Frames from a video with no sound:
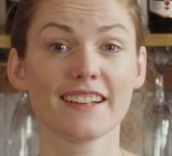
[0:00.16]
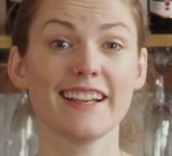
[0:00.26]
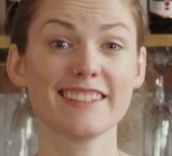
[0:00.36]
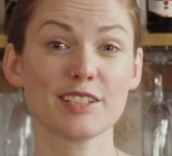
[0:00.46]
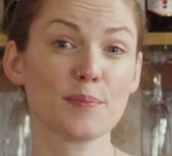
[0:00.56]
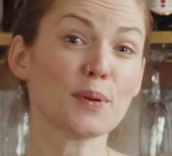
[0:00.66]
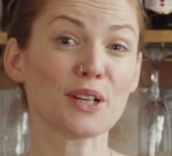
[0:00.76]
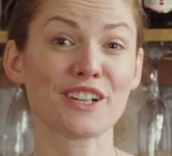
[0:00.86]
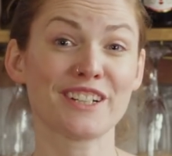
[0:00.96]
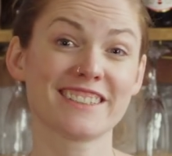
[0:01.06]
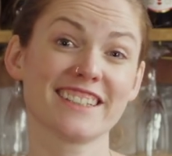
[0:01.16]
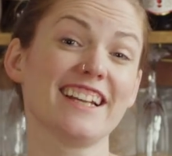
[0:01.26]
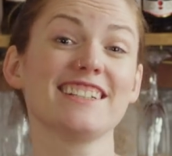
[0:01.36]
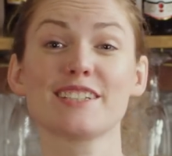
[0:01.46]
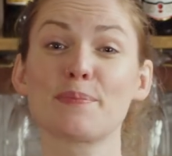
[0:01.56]
Is it a bird?
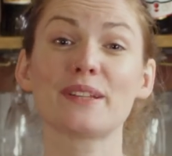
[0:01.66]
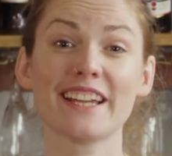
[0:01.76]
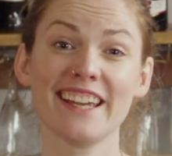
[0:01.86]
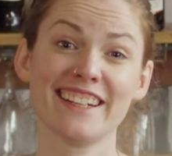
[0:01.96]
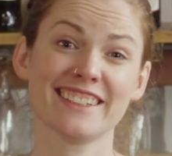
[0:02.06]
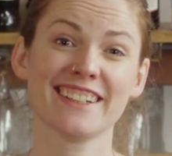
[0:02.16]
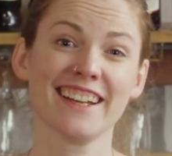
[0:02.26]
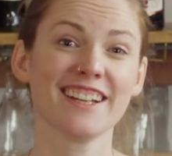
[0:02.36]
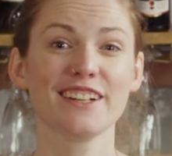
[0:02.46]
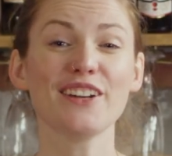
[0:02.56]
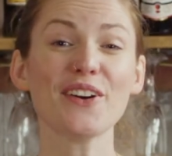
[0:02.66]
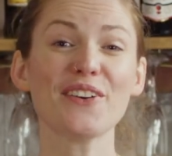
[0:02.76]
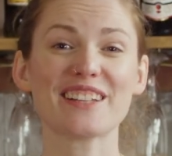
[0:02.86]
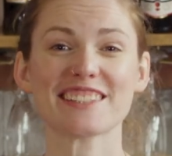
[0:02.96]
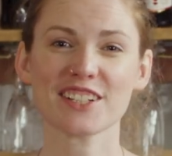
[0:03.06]
Is it a plane?
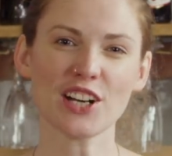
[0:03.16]
No, it's a